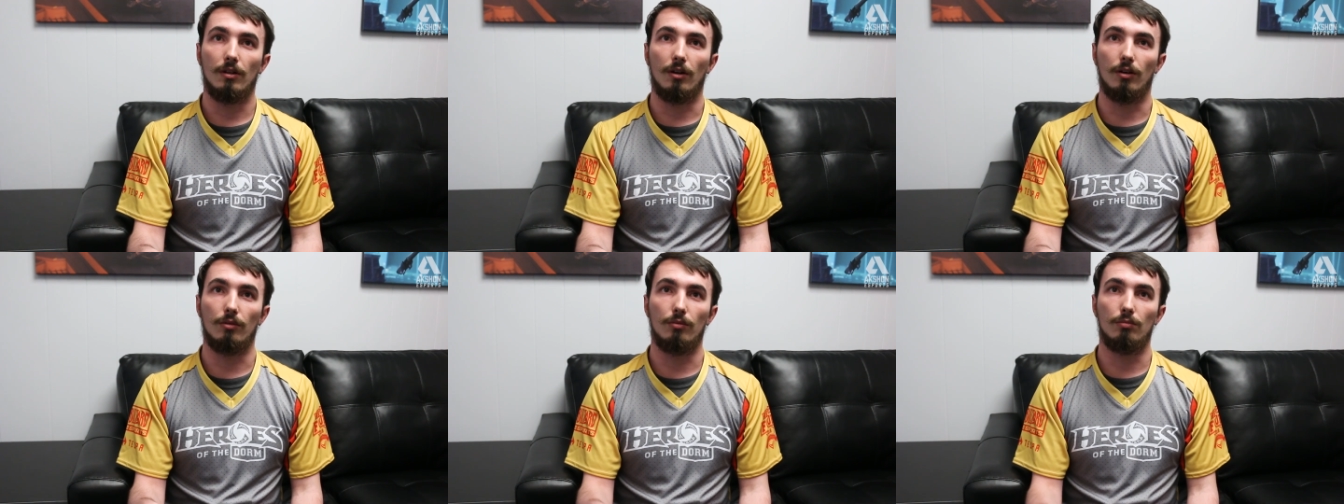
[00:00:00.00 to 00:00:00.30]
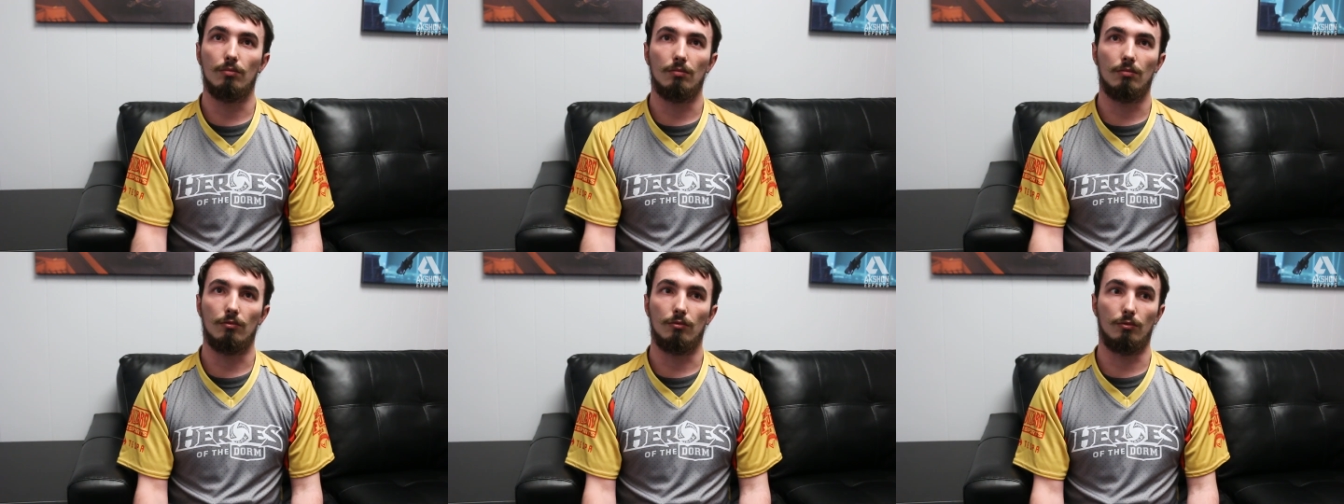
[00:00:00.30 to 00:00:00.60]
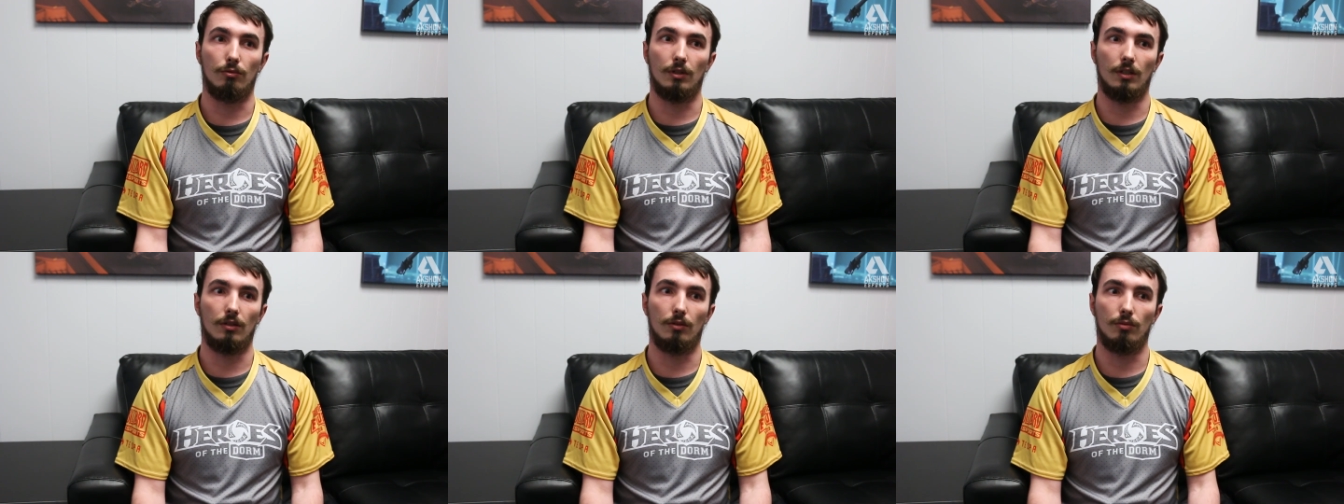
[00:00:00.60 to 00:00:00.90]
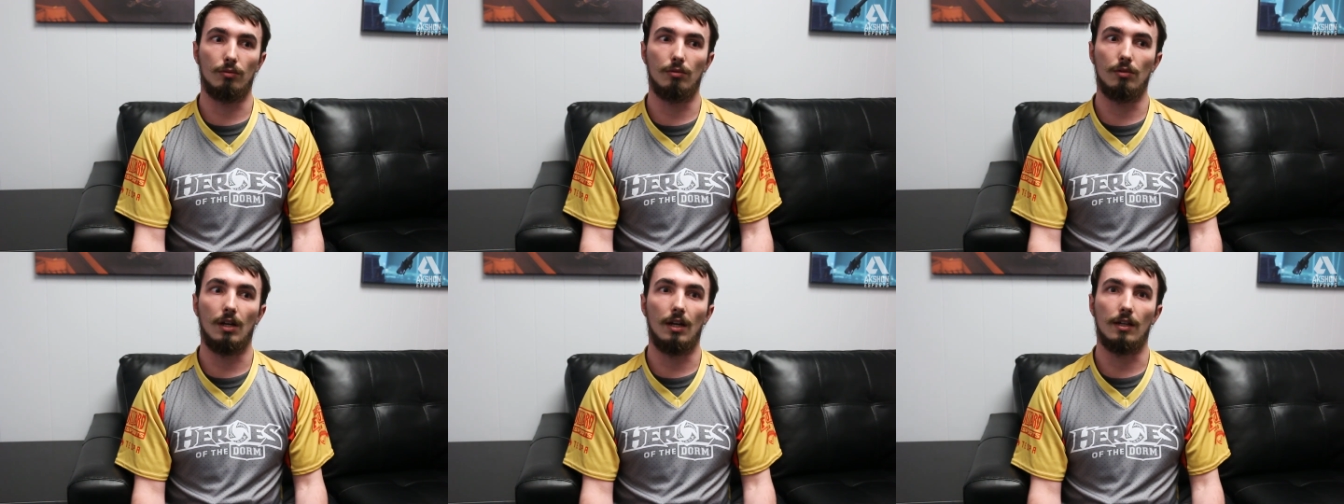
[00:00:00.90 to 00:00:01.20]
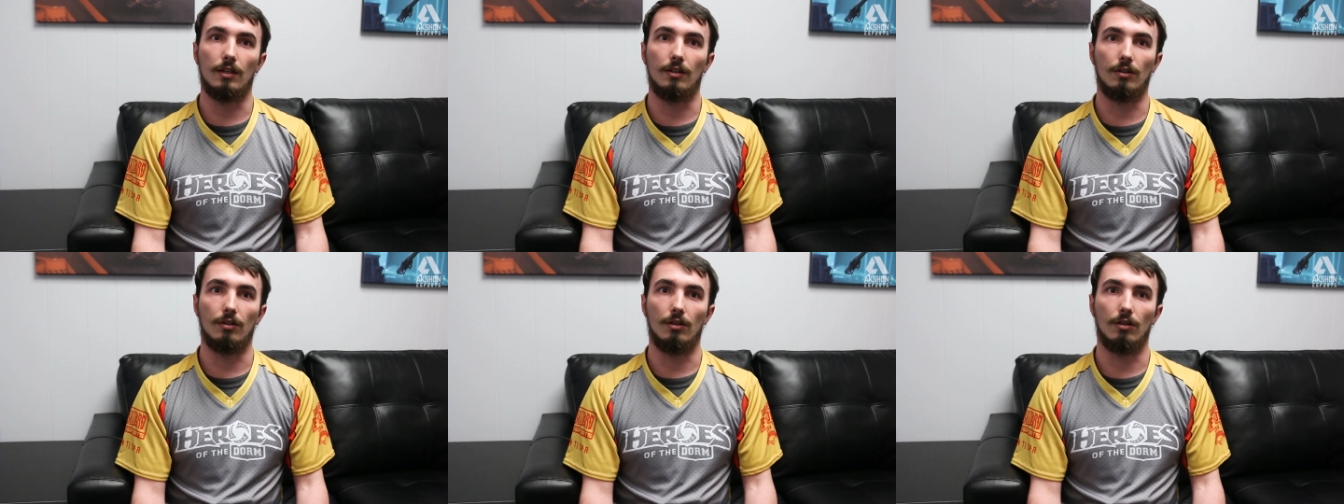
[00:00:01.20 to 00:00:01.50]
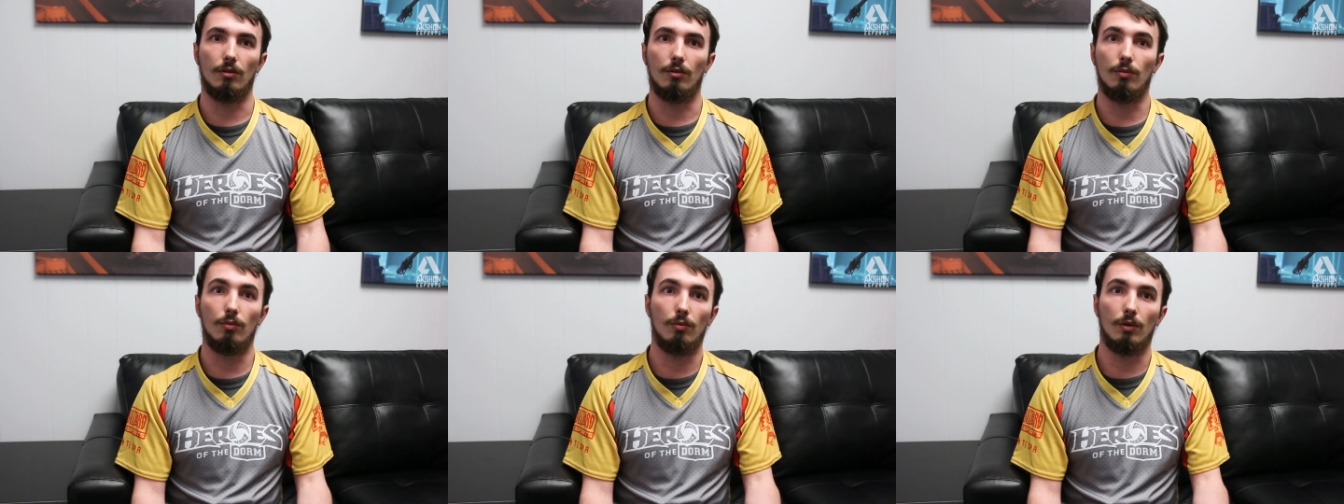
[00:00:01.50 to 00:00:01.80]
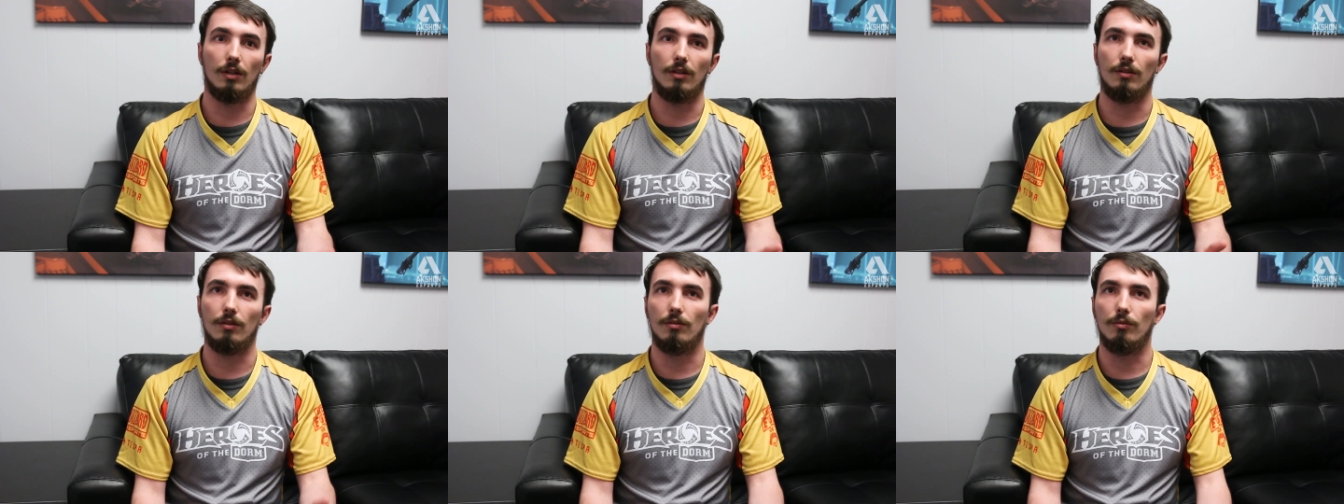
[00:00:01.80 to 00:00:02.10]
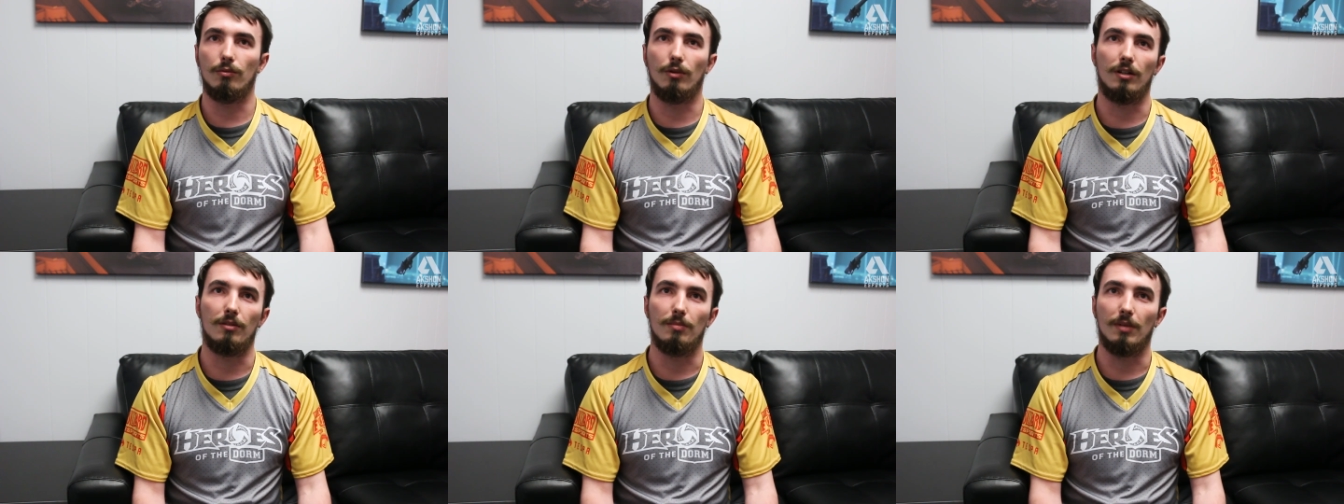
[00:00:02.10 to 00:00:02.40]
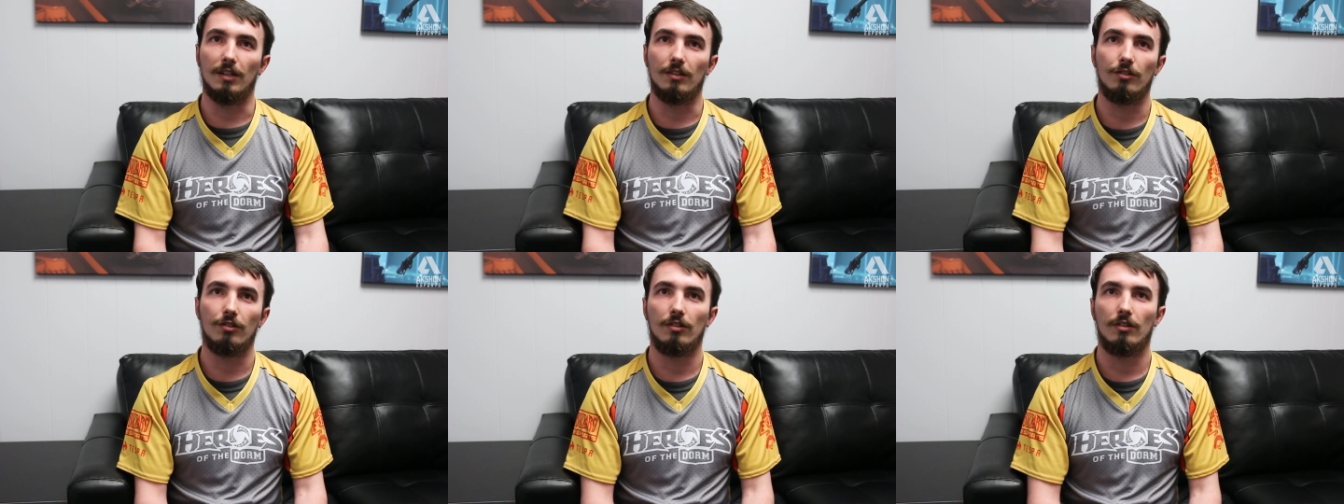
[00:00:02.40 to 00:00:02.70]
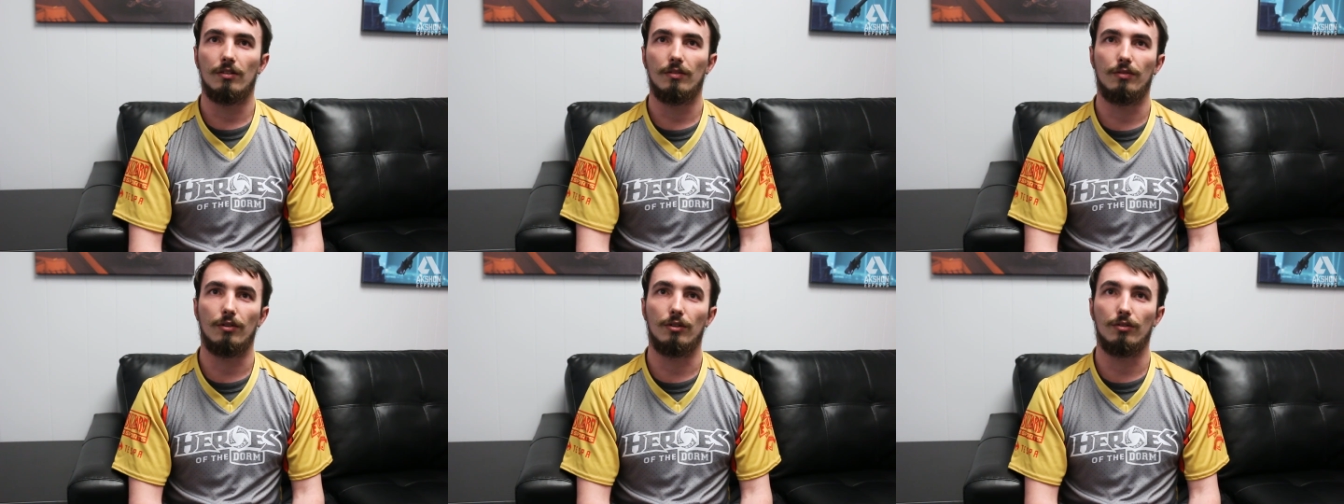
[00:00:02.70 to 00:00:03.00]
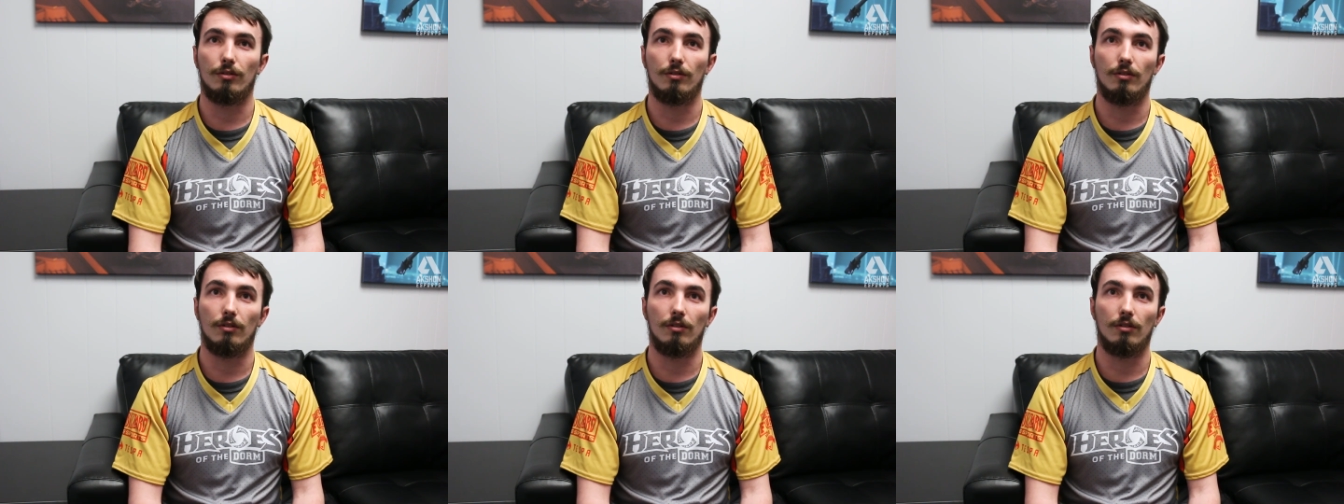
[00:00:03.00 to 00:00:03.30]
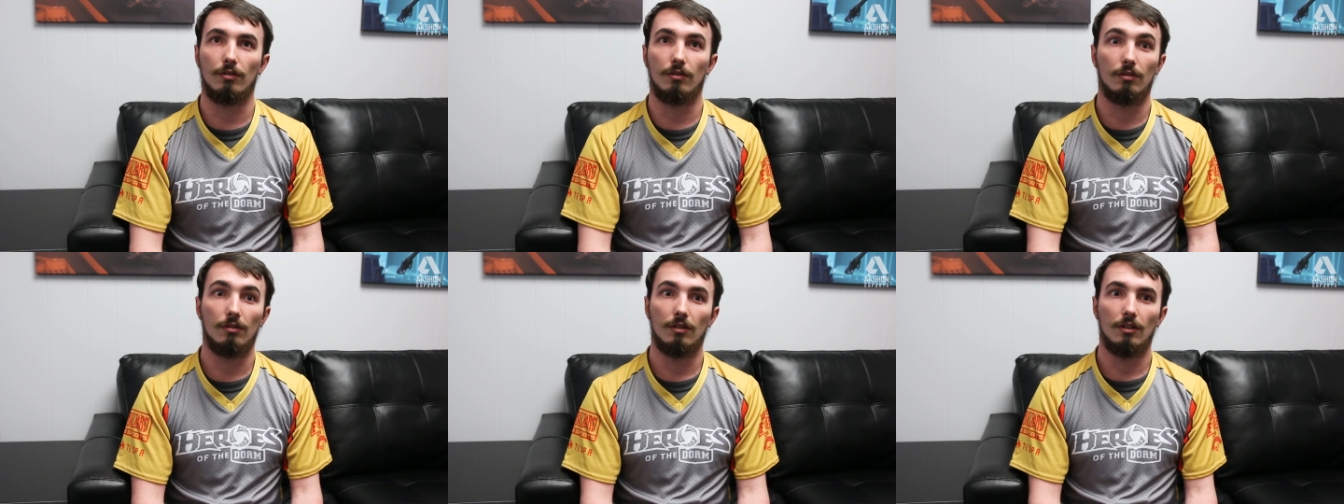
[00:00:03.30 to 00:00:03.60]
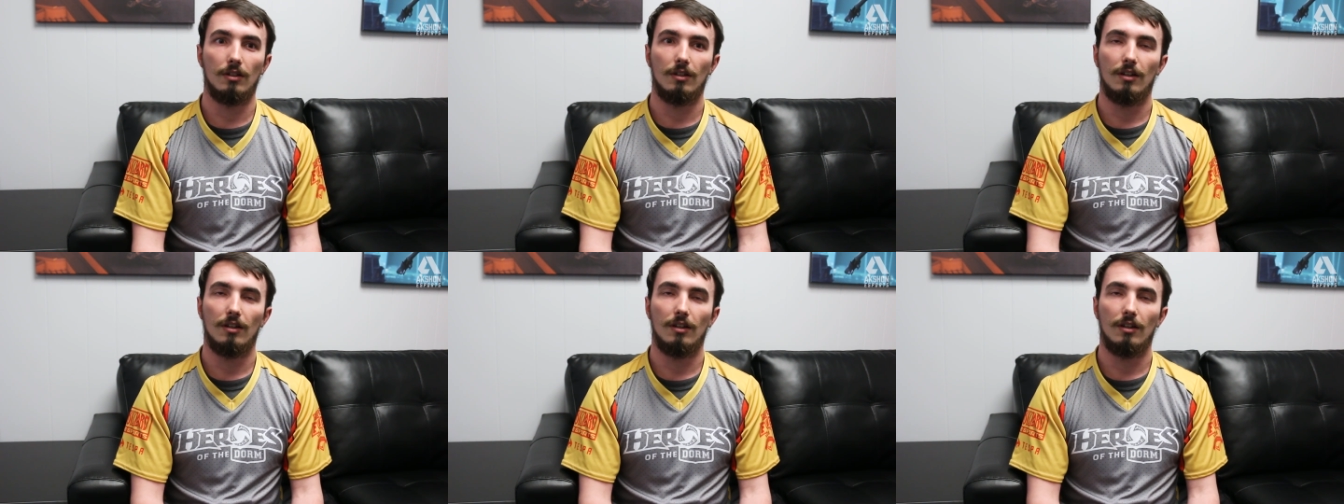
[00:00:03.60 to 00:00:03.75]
and we do like one match for the